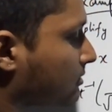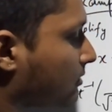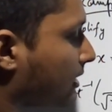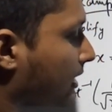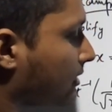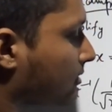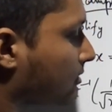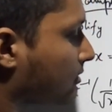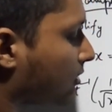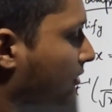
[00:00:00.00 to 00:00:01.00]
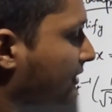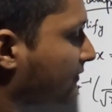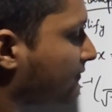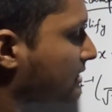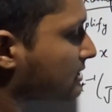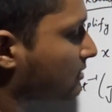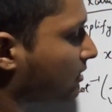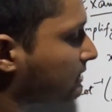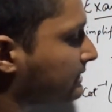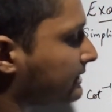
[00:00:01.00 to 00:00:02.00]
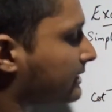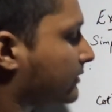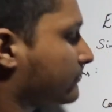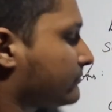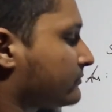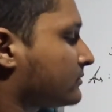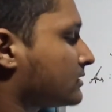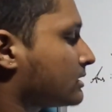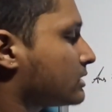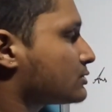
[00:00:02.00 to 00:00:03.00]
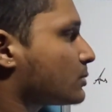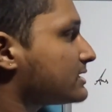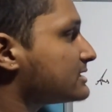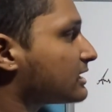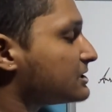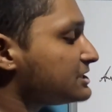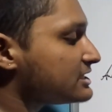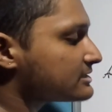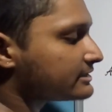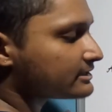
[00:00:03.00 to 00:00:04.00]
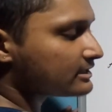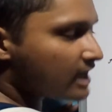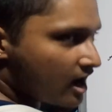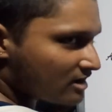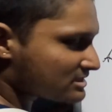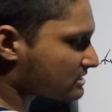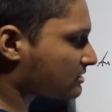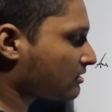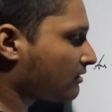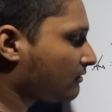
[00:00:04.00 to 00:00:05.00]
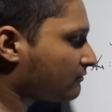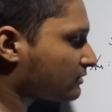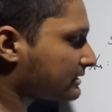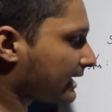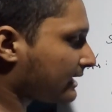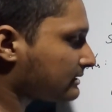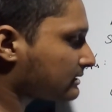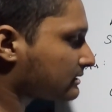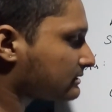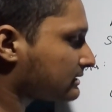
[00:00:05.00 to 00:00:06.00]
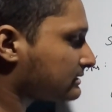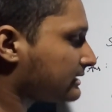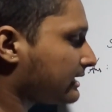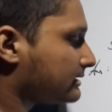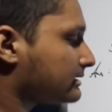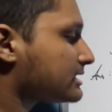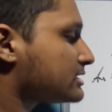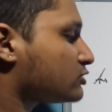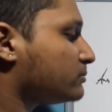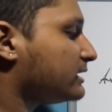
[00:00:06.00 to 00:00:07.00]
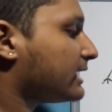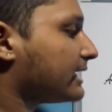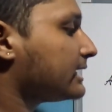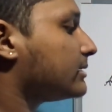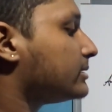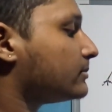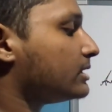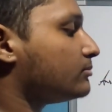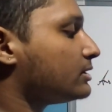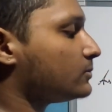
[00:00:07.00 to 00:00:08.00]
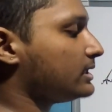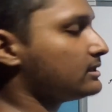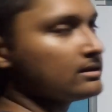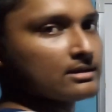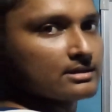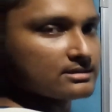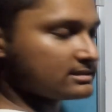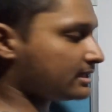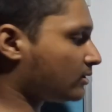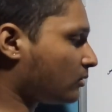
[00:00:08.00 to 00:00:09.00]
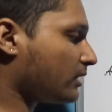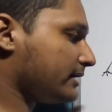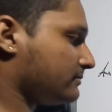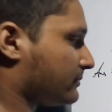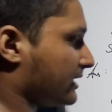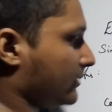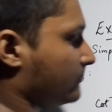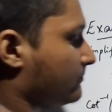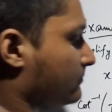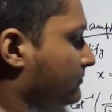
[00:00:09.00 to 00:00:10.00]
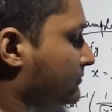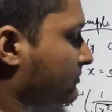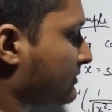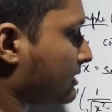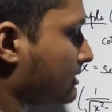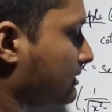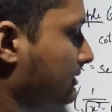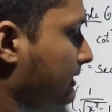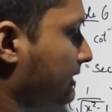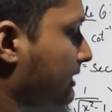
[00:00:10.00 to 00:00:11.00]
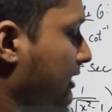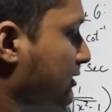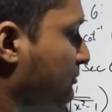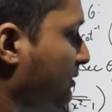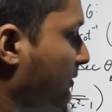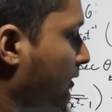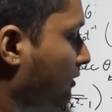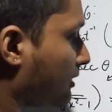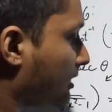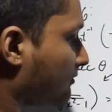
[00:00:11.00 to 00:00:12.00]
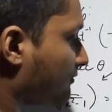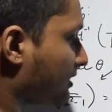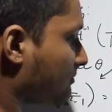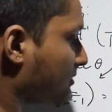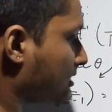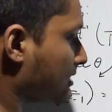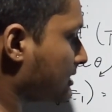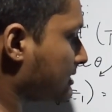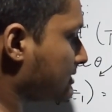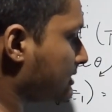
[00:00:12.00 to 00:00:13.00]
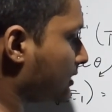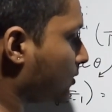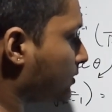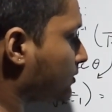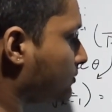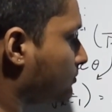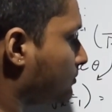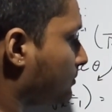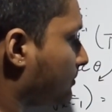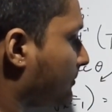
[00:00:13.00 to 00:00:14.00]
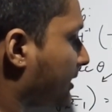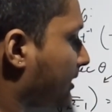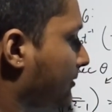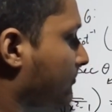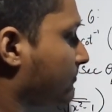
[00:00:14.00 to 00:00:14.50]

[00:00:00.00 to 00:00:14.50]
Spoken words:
Okay, cot inverse cot theta. So what is the condition at last for that, such that this should be lying in between 0 and pi. Theta should be belonging from 0 to pi.